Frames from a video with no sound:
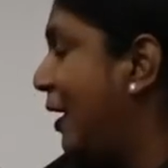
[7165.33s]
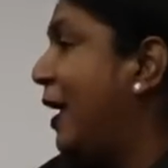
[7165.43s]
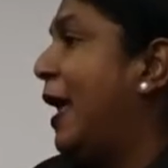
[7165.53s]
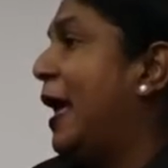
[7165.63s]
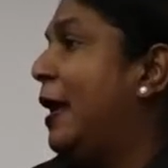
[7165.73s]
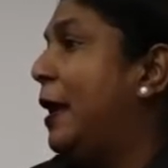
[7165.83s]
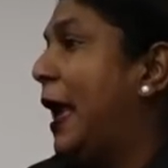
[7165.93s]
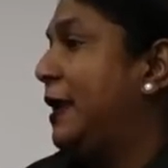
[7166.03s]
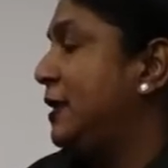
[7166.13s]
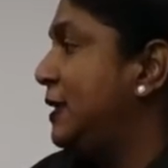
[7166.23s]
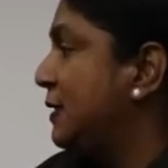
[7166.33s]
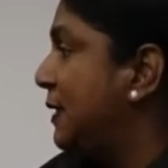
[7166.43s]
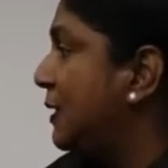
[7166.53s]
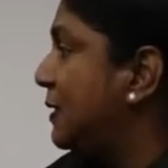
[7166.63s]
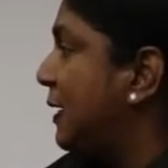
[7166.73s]
And it is
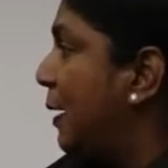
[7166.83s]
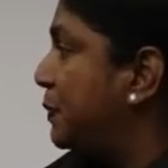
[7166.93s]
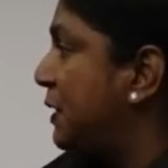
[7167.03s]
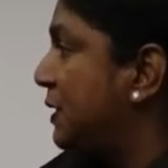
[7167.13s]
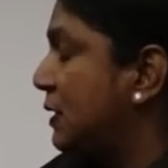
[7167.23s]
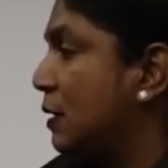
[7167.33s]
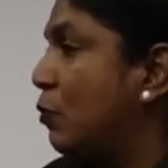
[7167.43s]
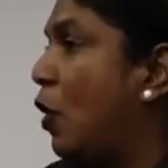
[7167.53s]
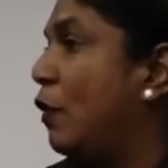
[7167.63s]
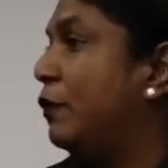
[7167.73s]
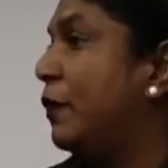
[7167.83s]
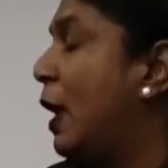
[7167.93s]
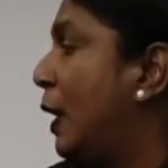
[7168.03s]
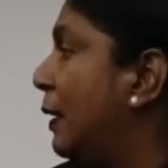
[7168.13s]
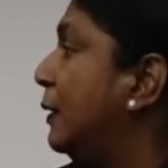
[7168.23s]
that skepticism of,
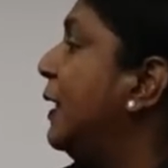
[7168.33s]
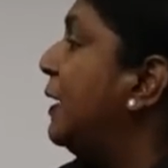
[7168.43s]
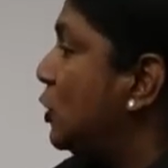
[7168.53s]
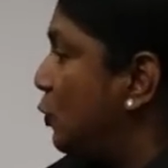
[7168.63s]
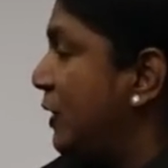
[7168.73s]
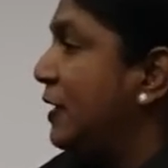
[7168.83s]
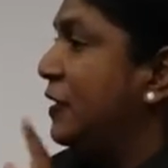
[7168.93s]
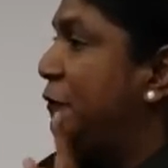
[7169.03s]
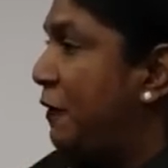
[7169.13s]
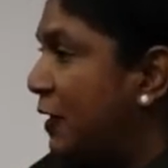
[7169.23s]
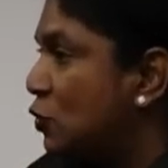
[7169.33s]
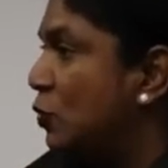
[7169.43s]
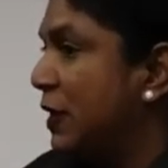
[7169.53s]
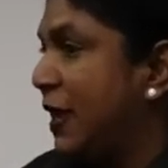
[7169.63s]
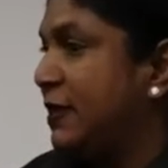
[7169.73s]
that is where the defense
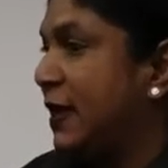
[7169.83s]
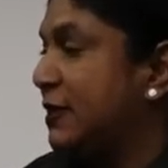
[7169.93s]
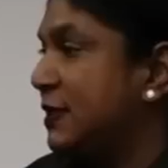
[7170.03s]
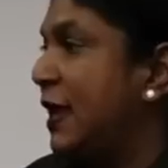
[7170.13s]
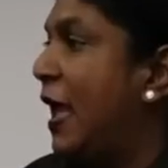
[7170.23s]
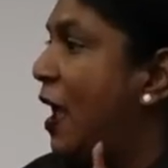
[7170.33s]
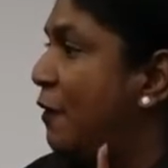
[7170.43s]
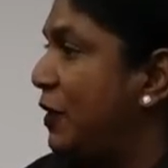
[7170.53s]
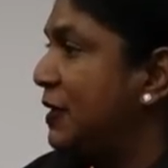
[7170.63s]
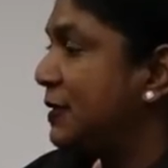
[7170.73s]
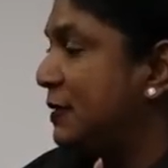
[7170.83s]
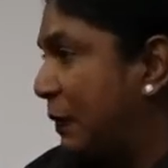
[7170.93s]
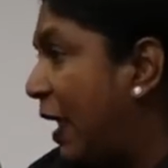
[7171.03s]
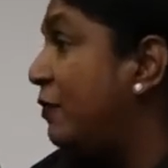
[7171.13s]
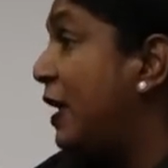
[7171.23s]
will get us
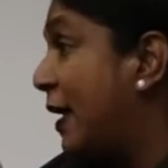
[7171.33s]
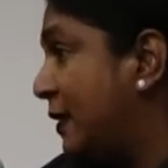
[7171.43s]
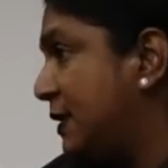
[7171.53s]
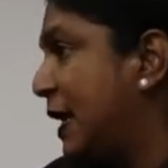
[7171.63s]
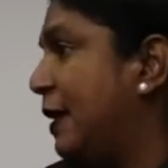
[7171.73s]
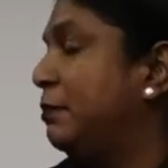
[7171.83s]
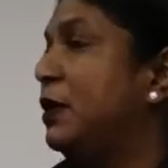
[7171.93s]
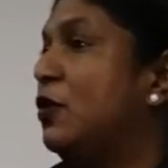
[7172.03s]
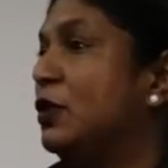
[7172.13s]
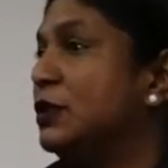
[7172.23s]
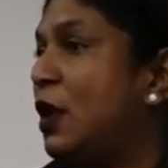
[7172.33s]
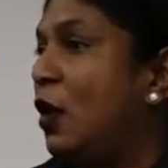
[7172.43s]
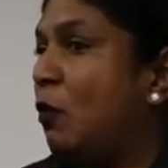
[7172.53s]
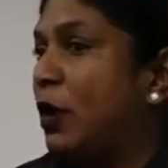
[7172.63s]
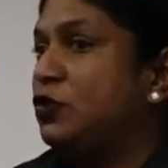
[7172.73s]
every other time, because
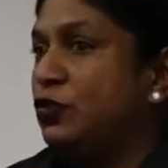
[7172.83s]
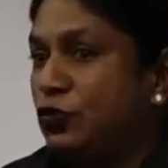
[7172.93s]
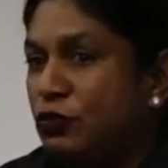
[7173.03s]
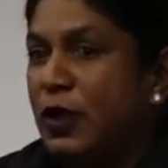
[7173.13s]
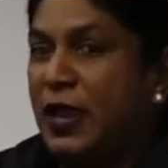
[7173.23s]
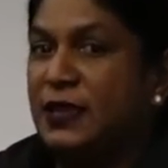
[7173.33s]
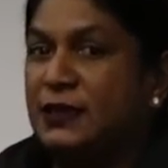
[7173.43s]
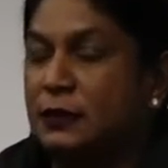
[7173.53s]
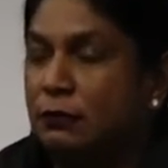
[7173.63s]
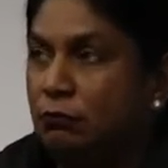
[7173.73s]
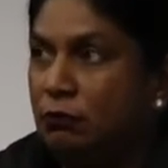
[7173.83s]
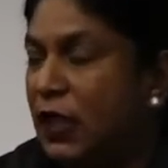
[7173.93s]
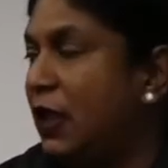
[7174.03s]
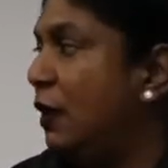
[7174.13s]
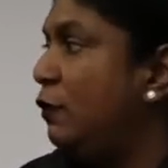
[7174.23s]
what you do is,
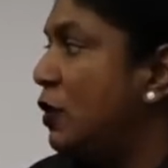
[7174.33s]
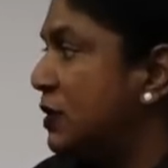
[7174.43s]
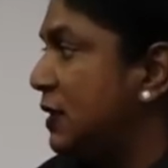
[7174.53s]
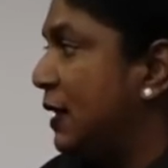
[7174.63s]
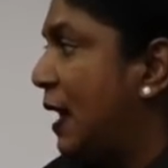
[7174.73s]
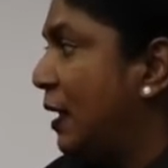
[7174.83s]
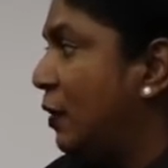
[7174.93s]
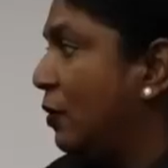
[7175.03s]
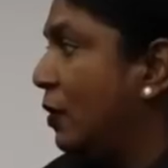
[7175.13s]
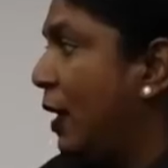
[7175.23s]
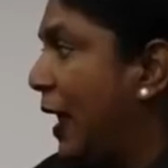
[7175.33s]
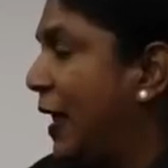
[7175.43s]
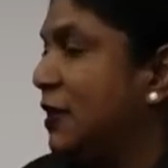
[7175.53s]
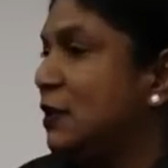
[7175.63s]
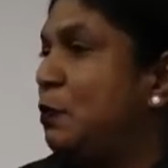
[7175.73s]
they give you a scenario,
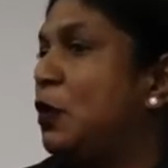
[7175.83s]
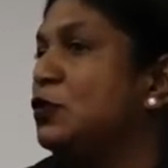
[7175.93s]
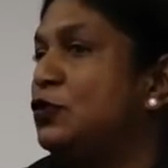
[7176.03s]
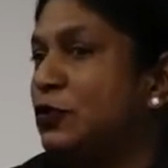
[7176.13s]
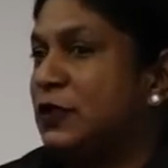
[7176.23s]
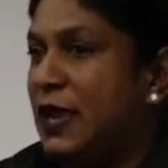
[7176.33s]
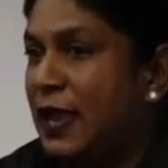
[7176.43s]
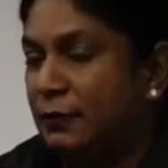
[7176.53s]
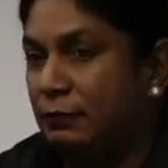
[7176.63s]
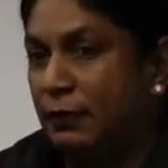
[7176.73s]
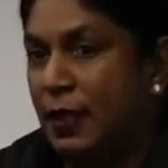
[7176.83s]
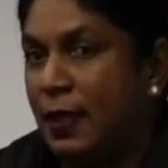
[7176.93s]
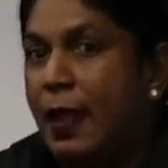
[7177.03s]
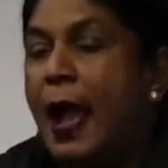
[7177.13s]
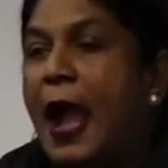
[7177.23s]
and as opposed to saying,
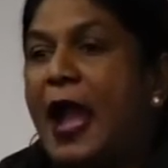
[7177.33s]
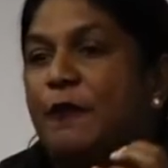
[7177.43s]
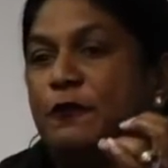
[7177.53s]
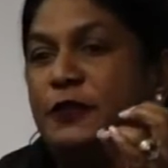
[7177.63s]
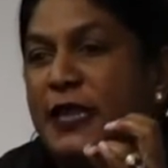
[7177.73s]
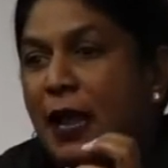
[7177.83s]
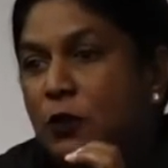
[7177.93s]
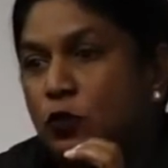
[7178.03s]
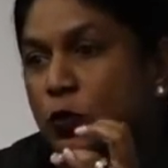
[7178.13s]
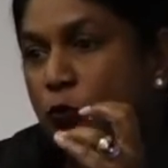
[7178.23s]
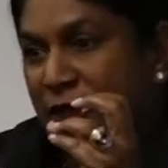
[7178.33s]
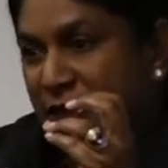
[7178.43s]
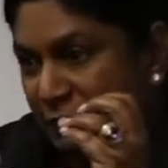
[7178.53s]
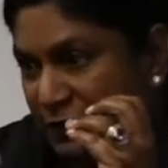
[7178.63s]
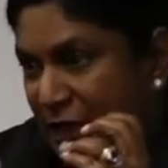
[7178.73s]
I've dealt with what
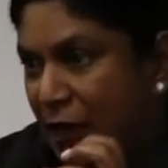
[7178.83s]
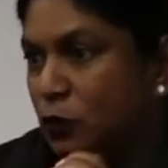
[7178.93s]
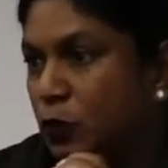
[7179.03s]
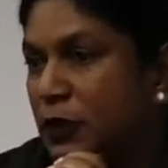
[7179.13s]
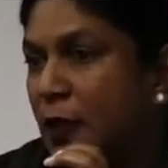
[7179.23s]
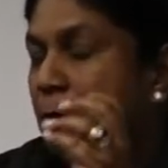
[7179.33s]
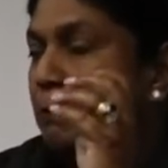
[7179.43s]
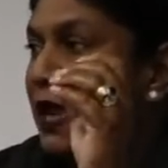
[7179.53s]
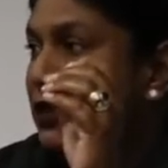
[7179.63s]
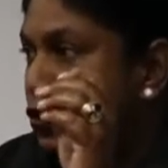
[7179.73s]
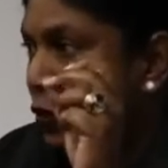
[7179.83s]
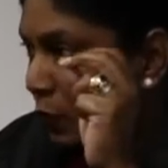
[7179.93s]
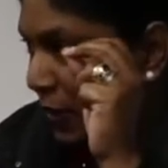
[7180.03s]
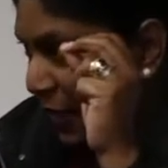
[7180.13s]
I've dealt with based on what I